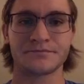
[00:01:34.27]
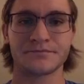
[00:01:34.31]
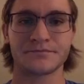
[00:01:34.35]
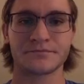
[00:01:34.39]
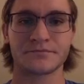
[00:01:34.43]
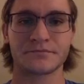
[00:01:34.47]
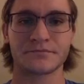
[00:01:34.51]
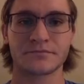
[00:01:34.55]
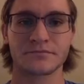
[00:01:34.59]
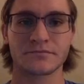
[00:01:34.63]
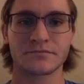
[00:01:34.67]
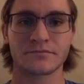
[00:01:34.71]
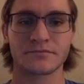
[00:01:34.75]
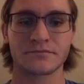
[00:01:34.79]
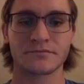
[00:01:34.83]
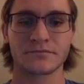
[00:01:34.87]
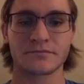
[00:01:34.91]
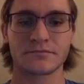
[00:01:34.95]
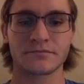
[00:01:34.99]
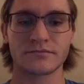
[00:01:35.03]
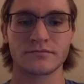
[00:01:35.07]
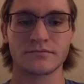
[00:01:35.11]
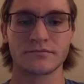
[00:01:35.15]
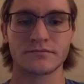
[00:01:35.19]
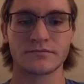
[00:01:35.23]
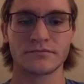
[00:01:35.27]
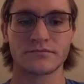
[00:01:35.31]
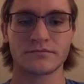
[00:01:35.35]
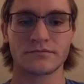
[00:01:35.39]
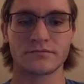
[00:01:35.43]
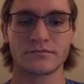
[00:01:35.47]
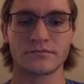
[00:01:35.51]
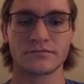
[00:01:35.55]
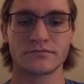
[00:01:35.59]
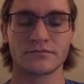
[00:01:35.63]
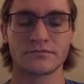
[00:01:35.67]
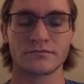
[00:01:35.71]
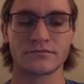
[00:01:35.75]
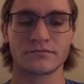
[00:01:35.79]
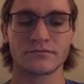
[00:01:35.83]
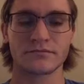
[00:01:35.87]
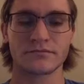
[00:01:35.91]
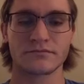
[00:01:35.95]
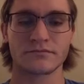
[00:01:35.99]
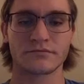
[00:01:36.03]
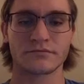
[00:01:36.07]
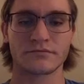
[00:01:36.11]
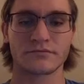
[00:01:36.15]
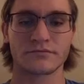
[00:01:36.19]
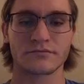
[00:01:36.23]

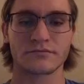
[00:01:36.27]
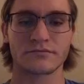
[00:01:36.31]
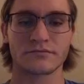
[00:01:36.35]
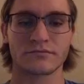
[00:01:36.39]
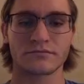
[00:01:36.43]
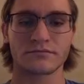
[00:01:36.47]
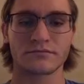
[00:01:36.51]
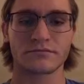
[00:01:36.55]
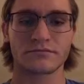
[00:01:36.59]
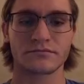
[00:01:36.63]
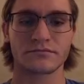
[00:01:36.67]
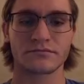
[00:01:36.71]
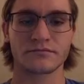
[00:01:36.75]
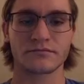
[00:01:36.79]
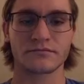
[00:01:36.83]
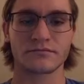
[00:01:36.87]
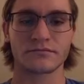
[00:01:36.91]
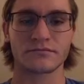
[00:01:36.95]
(silence)